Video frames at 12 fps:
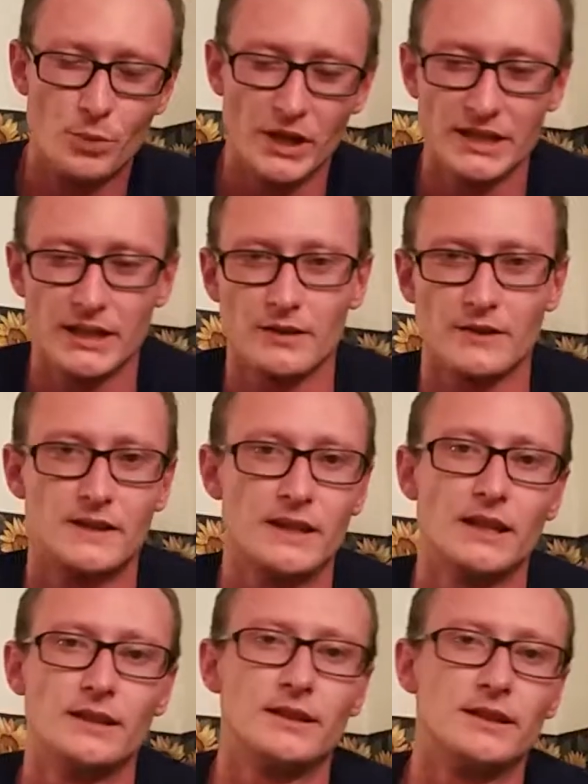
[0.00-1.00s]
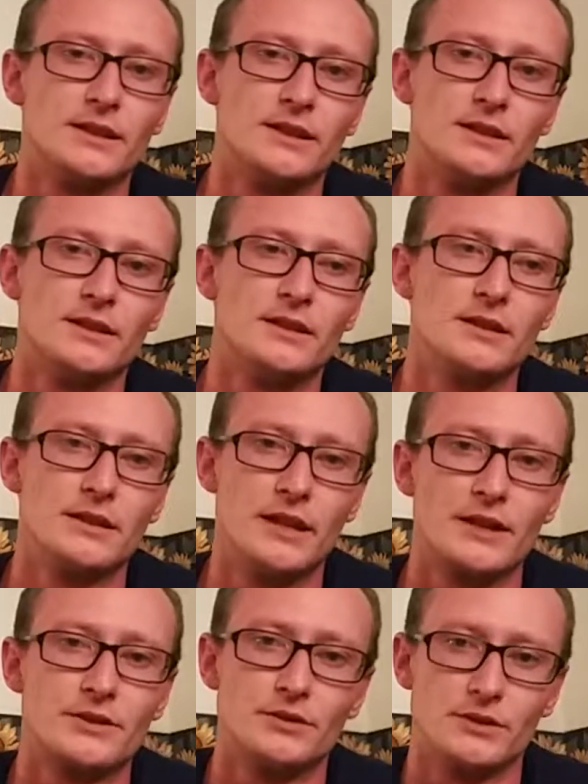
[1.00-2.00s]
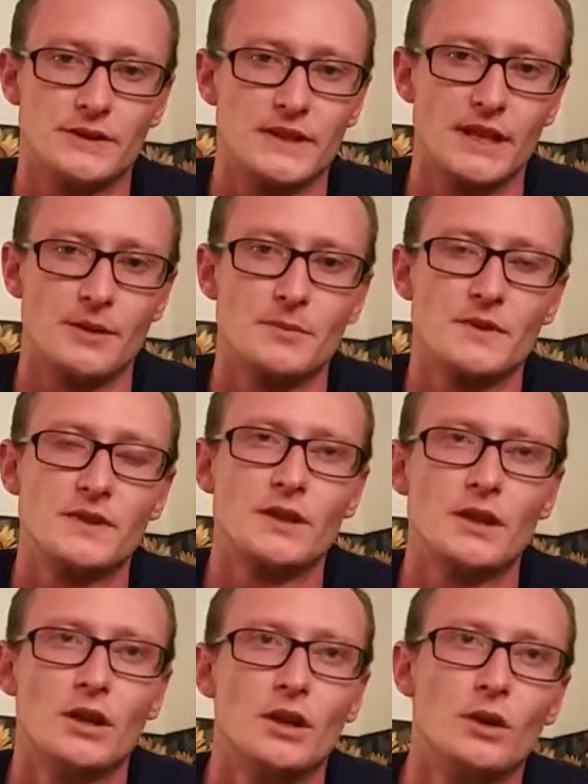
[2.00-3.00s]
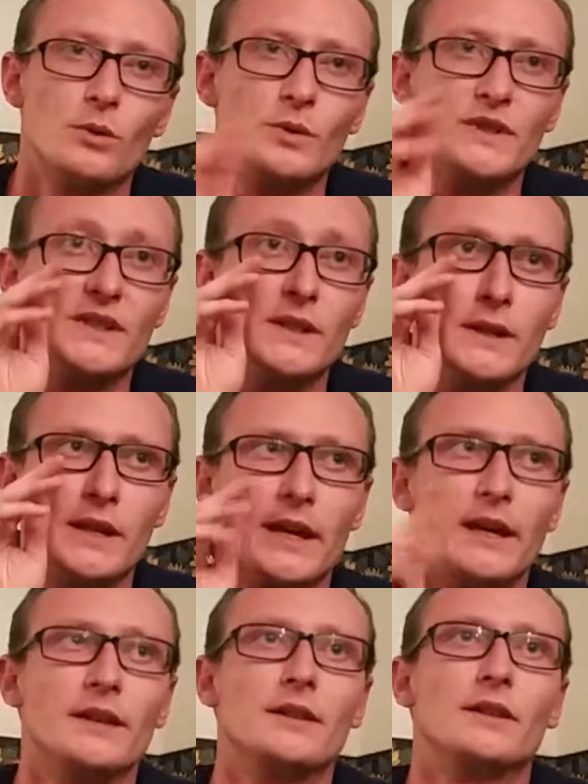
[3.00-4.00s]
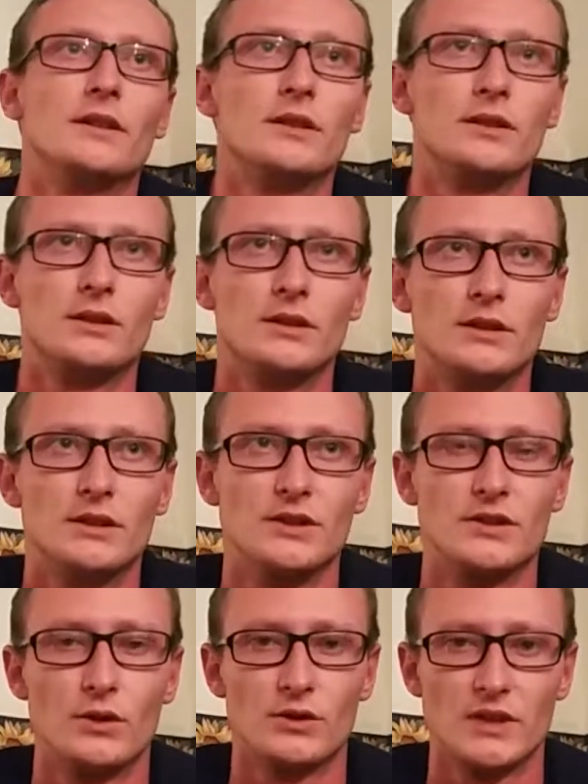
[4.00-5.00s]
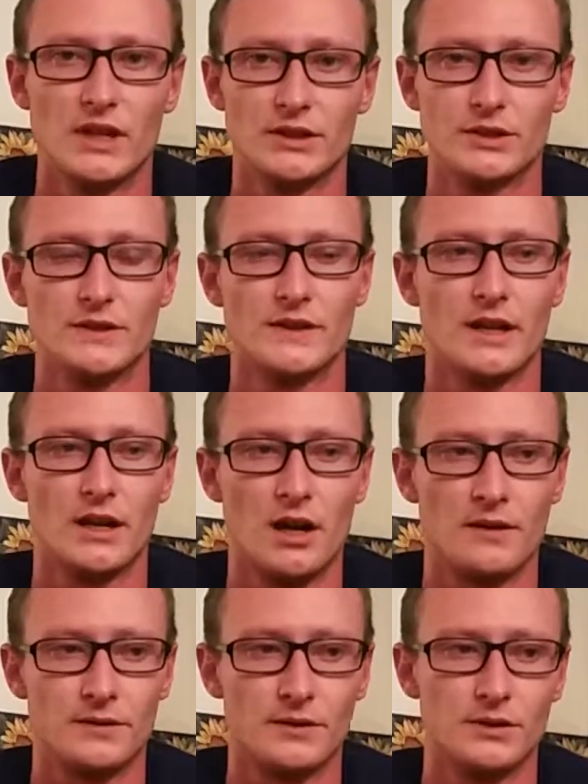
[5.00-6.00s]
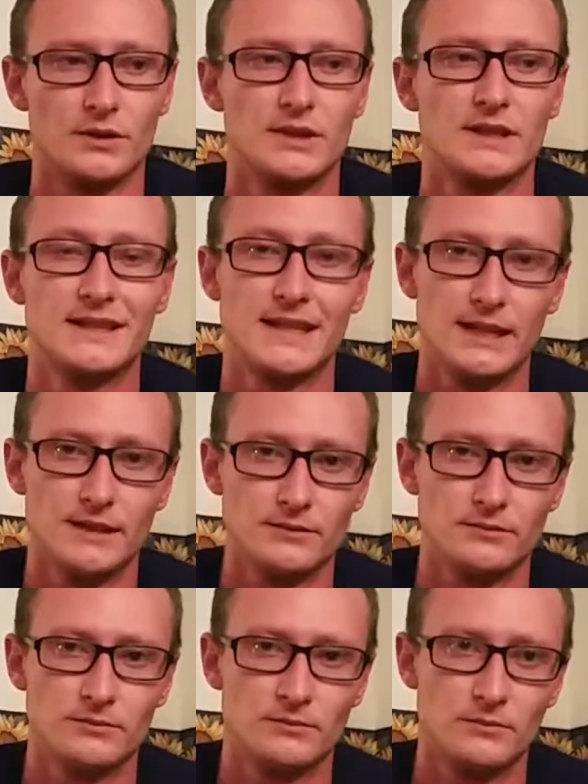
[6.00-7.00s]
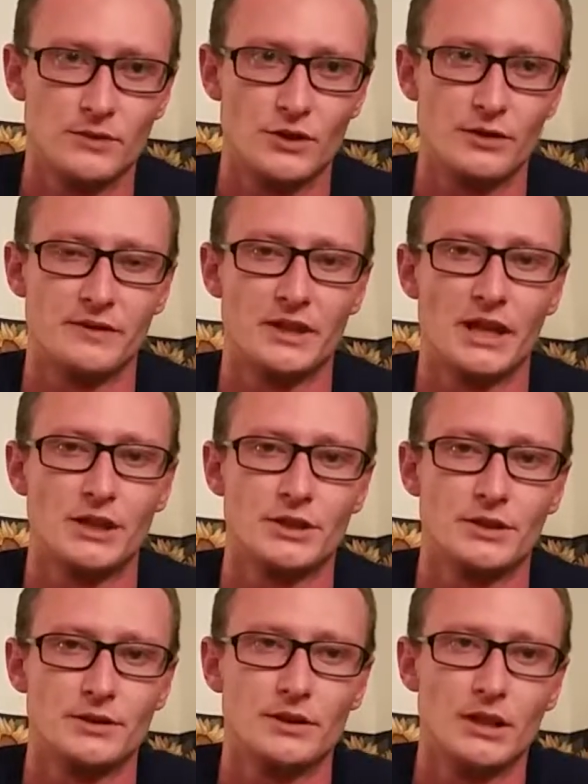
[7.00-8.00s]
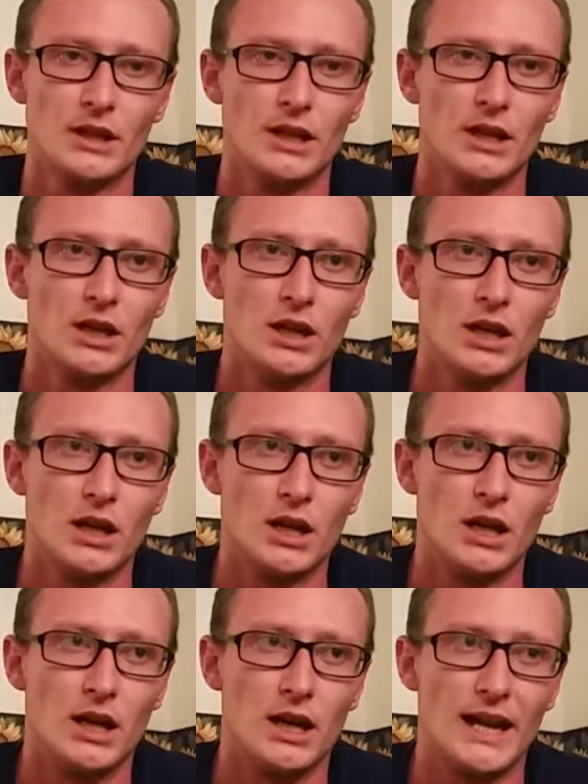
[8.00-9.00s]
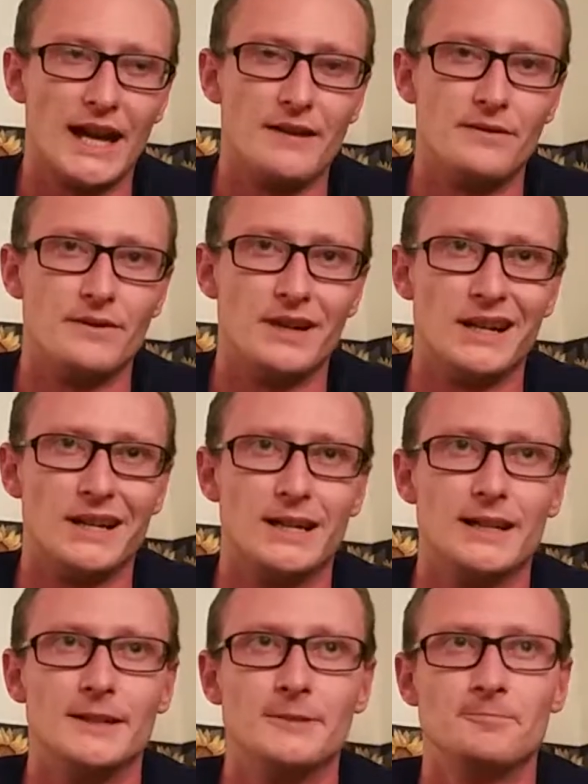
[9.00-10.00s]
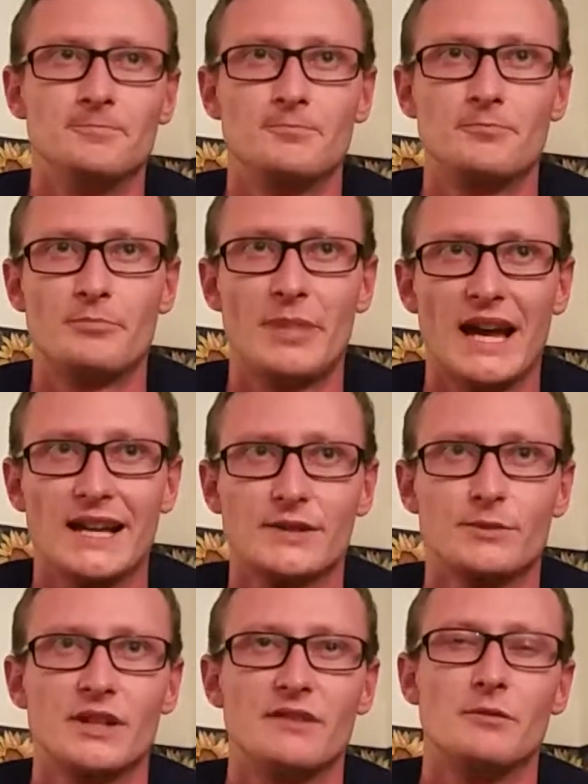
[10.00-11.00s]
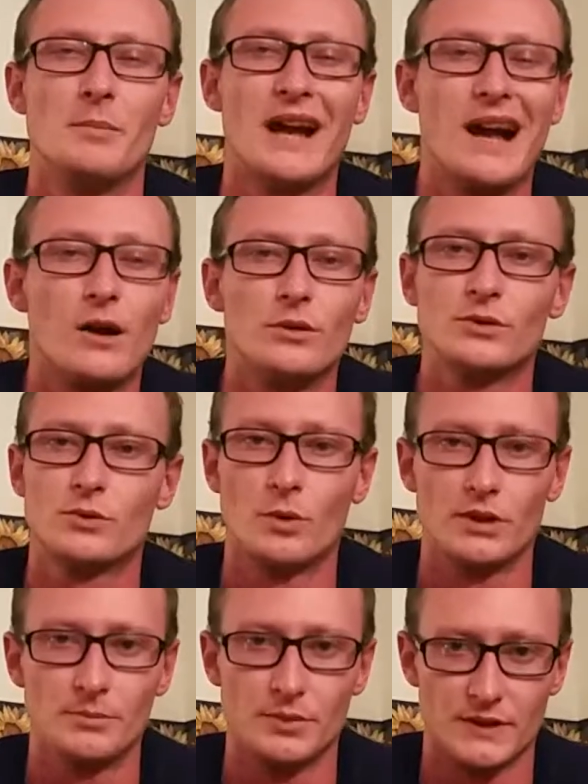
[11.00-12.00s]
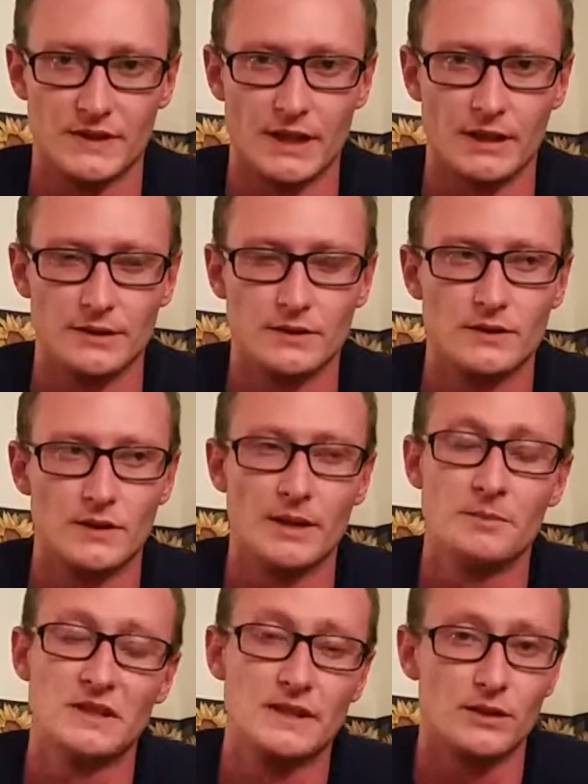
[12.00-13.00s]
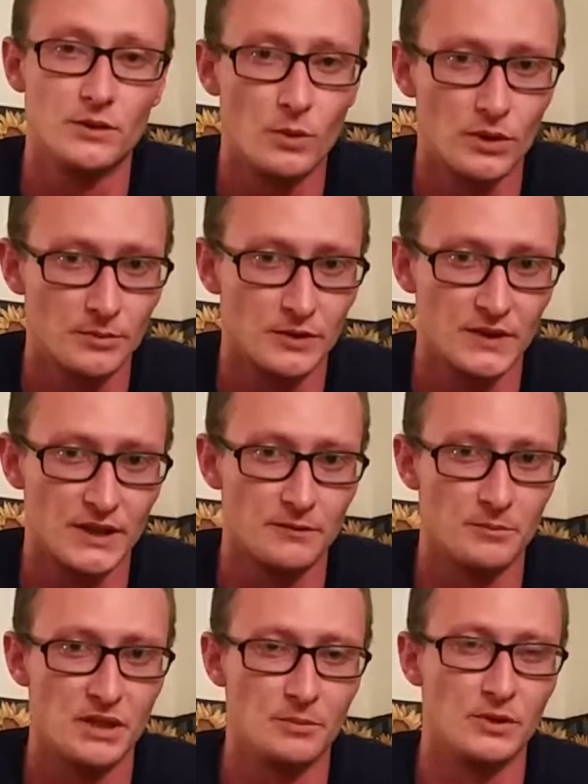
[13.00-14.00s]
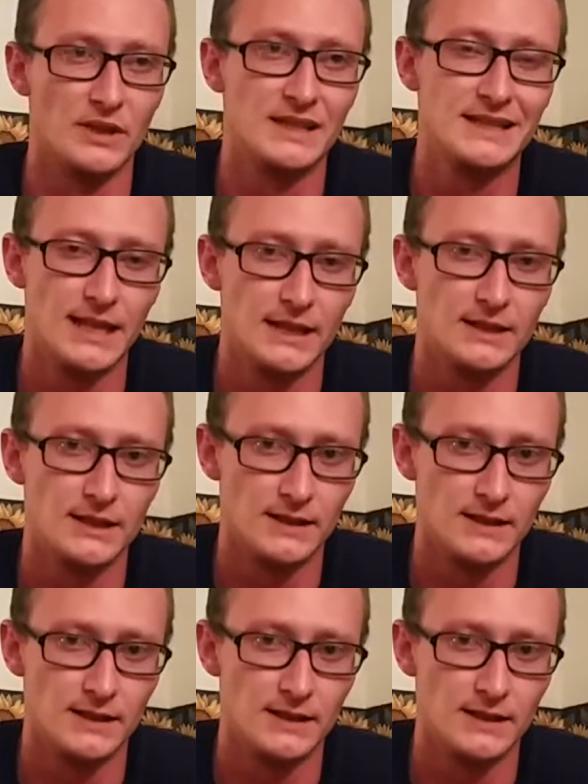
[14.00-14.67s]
breaking down state and national exams, we see that the associations that offer state certification have a pass rate of about 20%. So that means that 20% of people that take